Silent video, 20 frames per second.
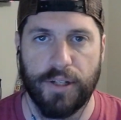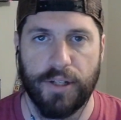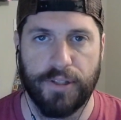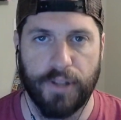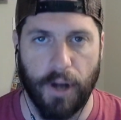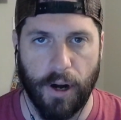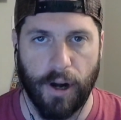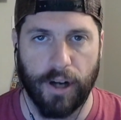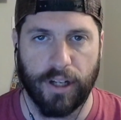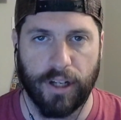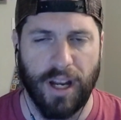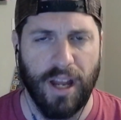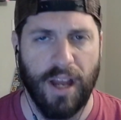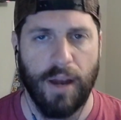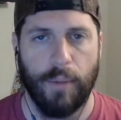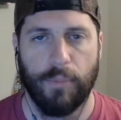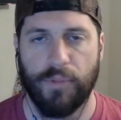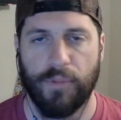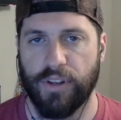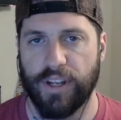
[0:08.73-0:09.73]
Dark.
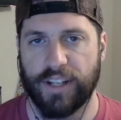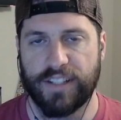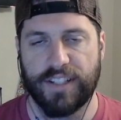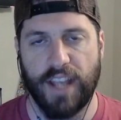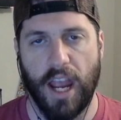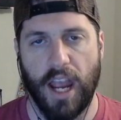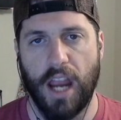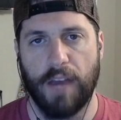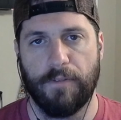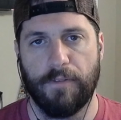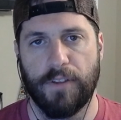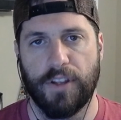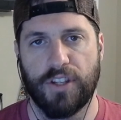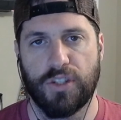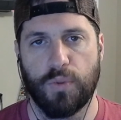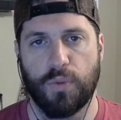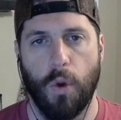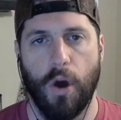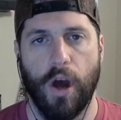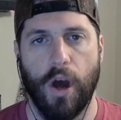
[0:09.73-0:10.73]
I'm really excited for
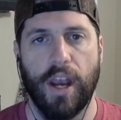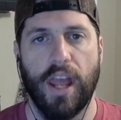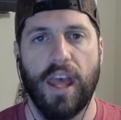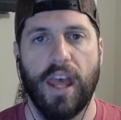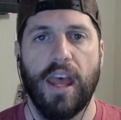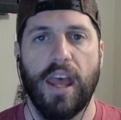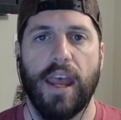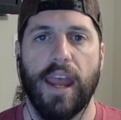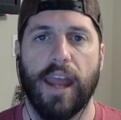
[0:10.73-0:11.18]
this one.